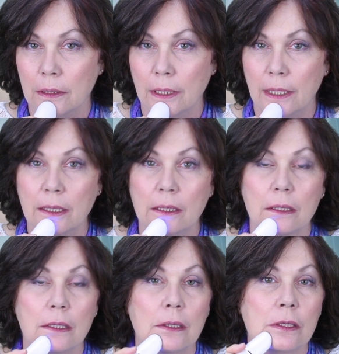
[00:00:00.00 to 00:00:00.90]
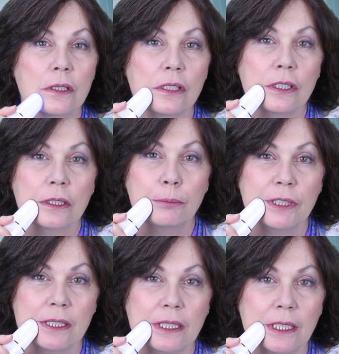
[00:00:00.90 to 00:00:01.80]
Okay, and so you can
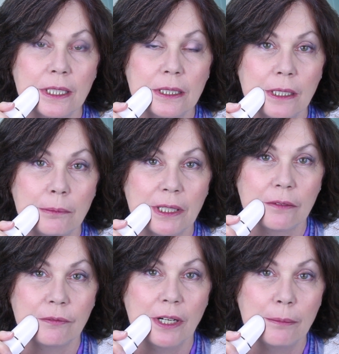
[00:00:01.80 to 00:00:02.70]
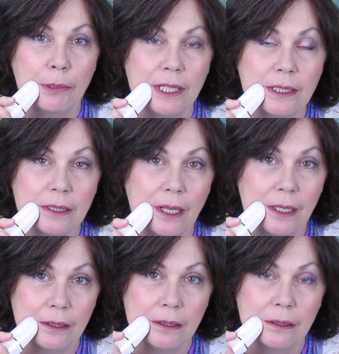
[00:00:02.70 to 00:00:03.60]
press it again and make it vibrate,
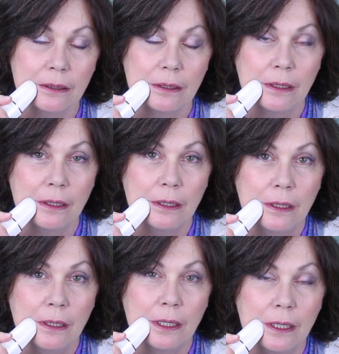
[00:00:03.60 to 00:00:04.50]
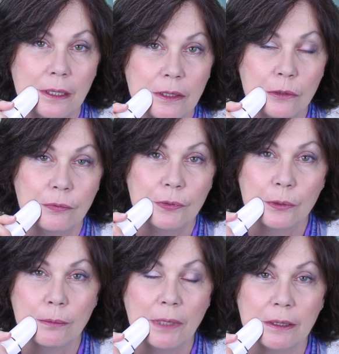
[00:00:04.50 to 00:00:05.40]
and you'll
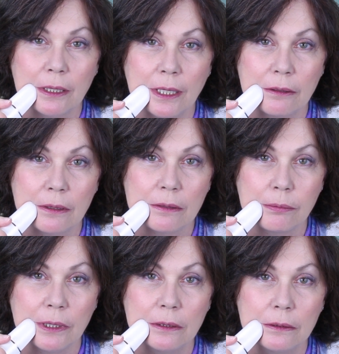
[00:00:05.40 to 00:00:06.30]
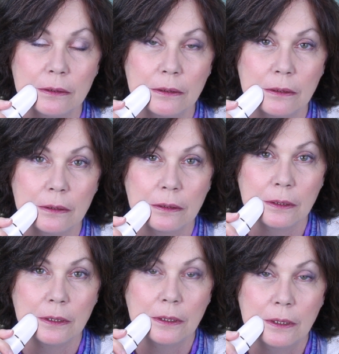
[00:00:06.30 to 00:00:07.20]
feel the microcurrent as well.
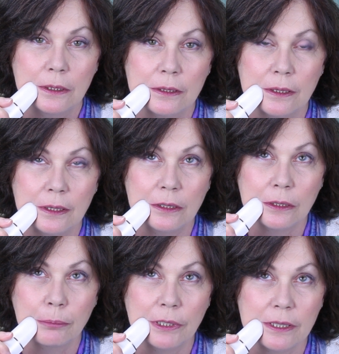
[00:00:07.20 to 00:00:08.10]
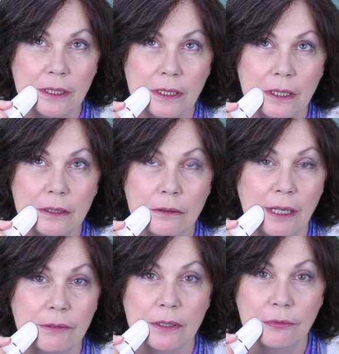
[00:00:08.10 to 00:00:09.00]
And then you can press it again and it'll
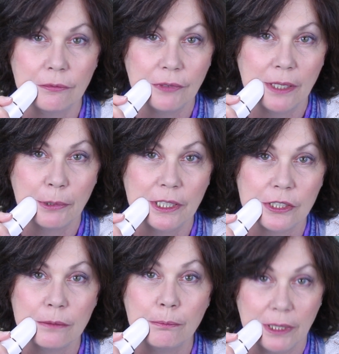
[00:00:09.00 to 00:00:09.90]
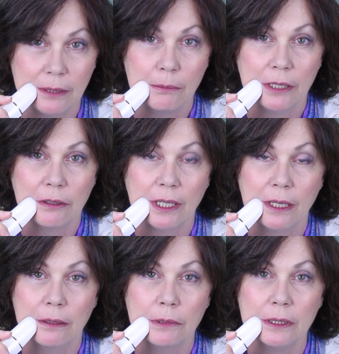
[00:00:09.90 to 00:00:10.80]
have a different vibration, but
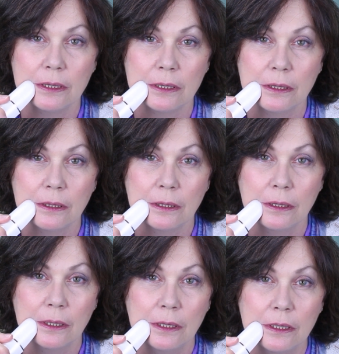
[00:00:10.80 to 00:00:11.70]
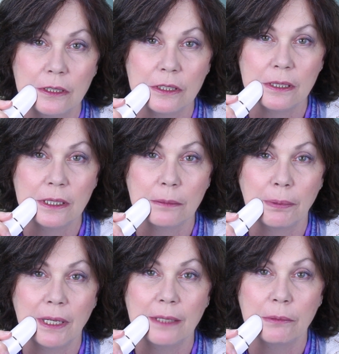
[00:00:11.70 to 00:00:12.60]
microcurrent with it. You just need to
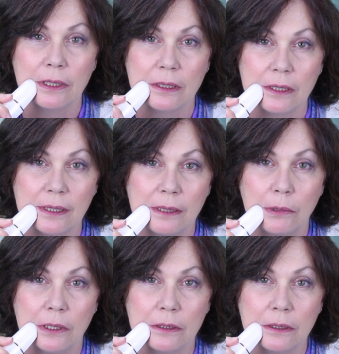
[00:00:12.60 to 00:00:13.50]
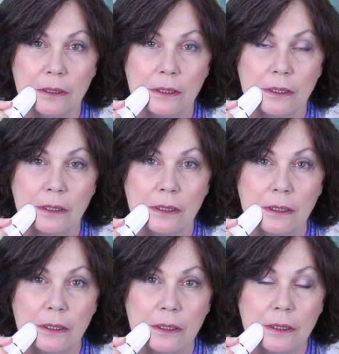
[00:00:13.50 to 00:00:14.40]
play with it to see what
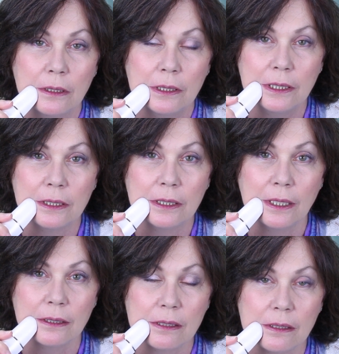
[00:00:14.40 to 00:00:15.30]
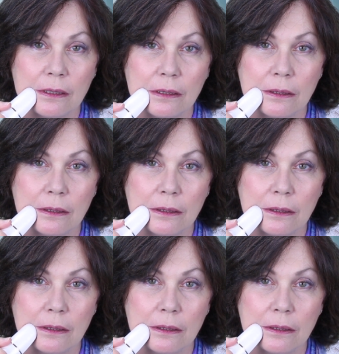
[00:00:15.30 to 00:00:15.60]
it does.